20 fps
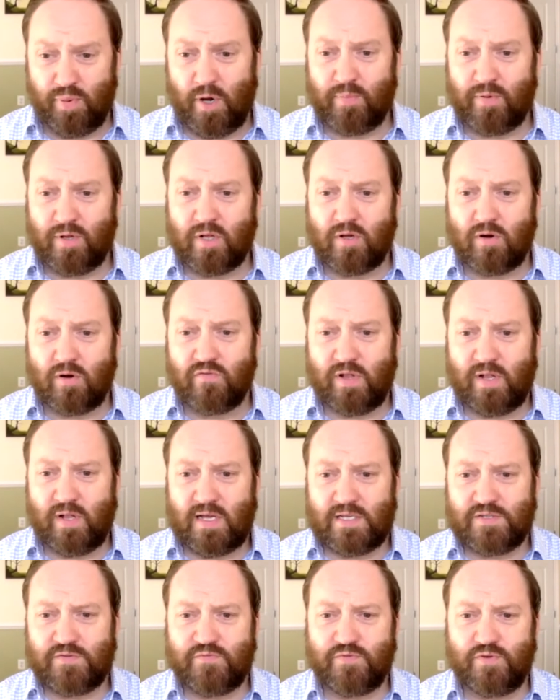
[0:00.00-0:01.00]
popular over the
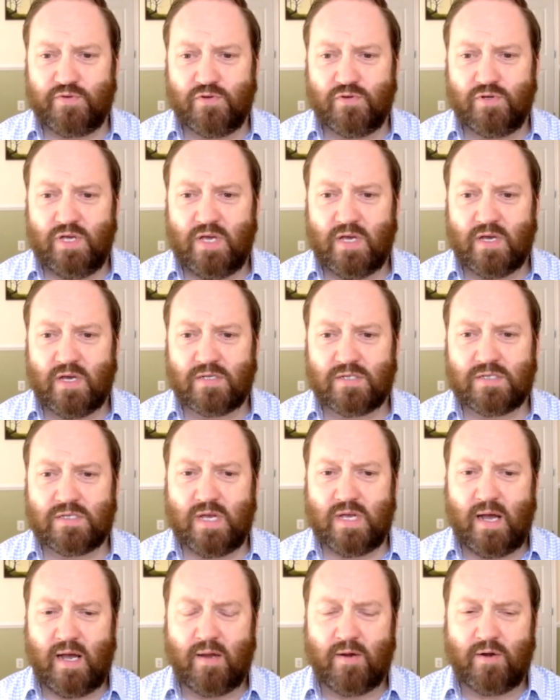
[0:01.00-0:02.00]
last few
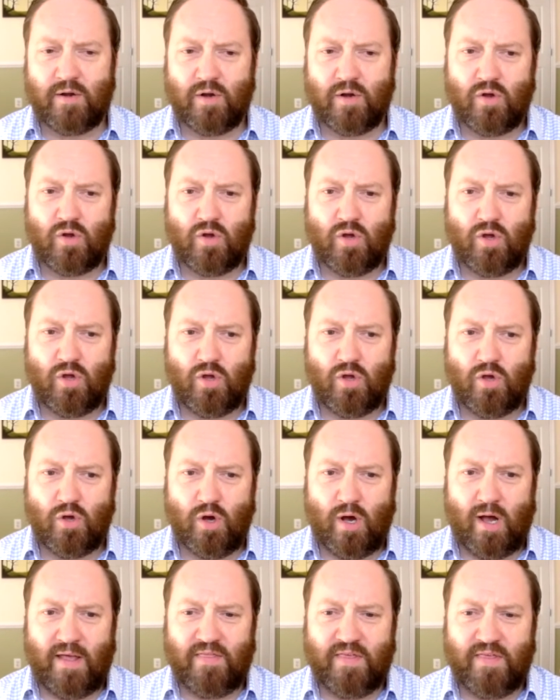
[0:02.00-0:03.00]
years. And
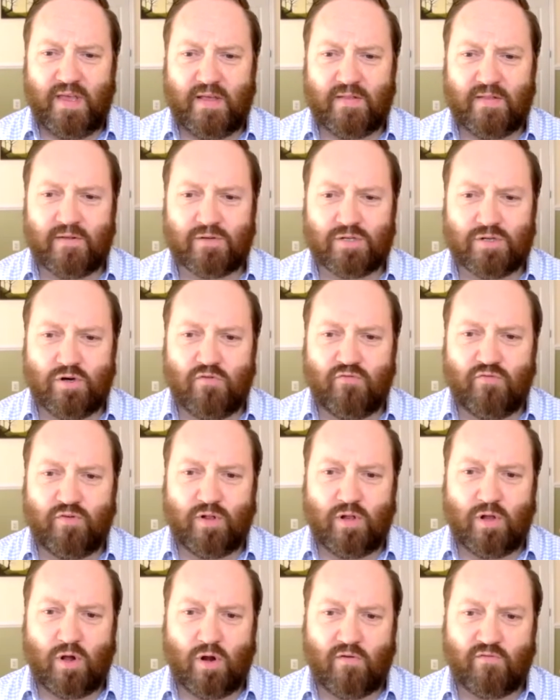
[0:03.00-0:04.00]
I think there's an awful
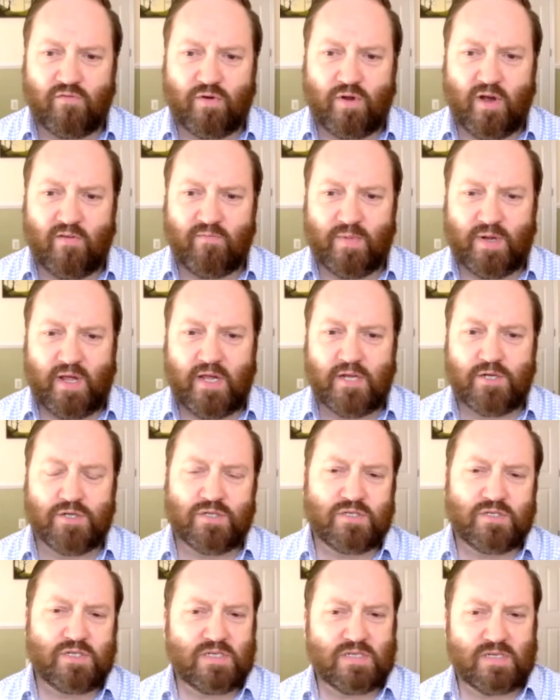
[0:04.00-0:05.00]
lot of government
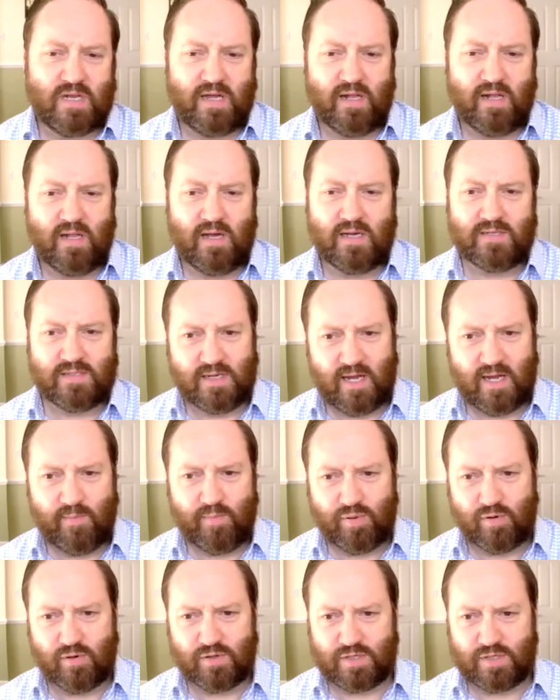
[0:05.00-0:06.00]
agencies and airlines and
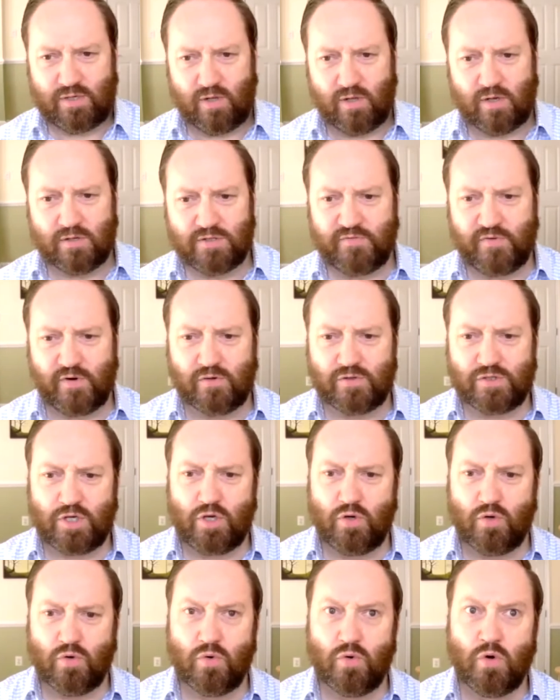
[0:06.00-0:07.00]
airports and all those folks
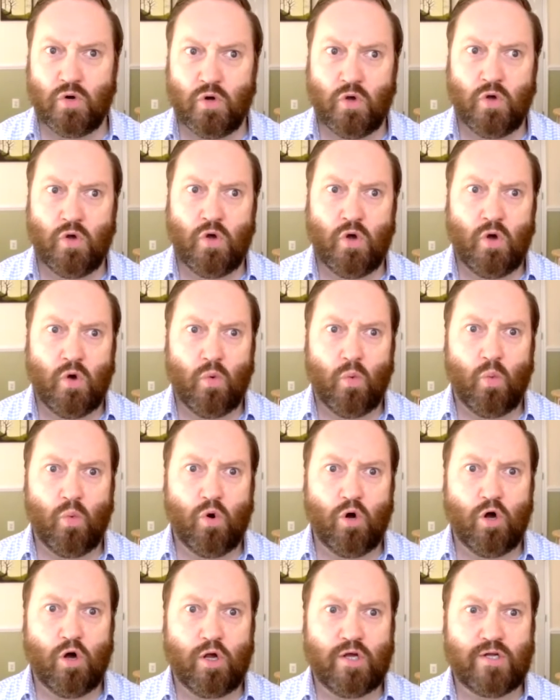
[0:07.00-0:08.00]
who
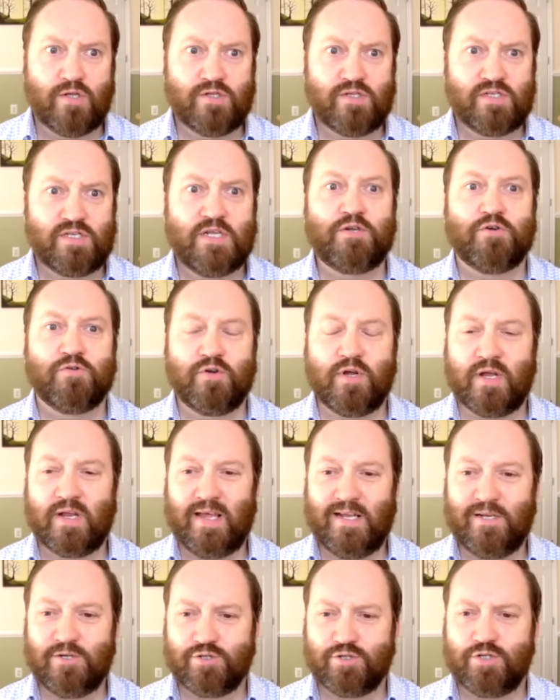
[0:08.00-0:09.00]
were
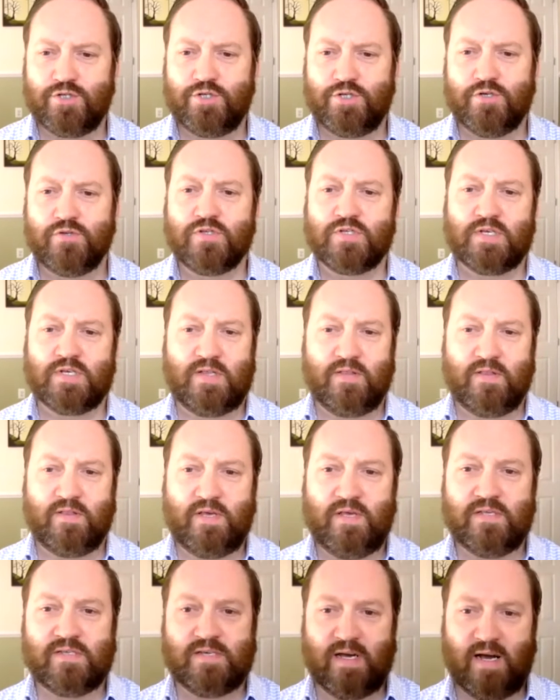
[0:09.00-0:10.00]
considering introducing
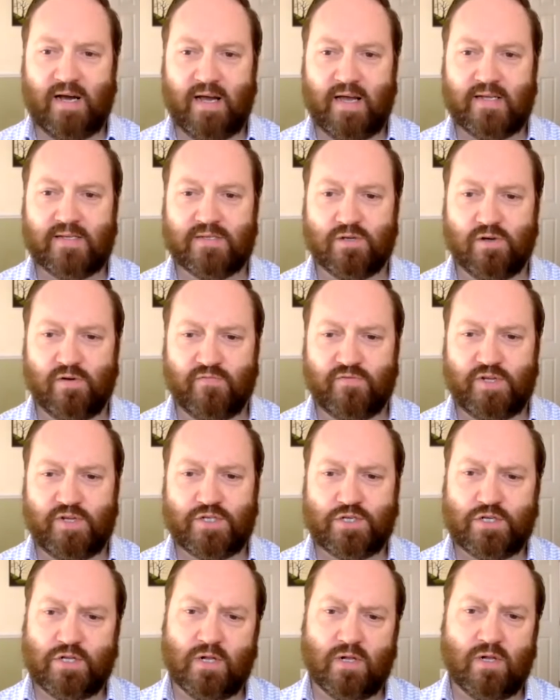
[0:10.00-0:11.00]
these kinds of
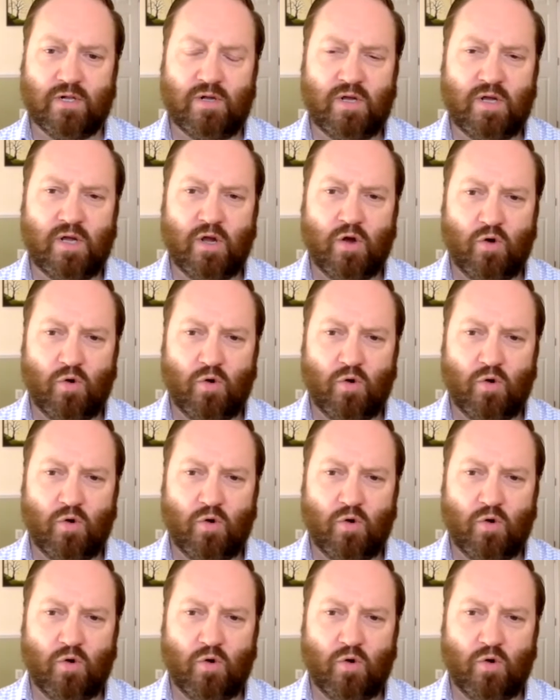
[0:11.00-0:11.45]
digital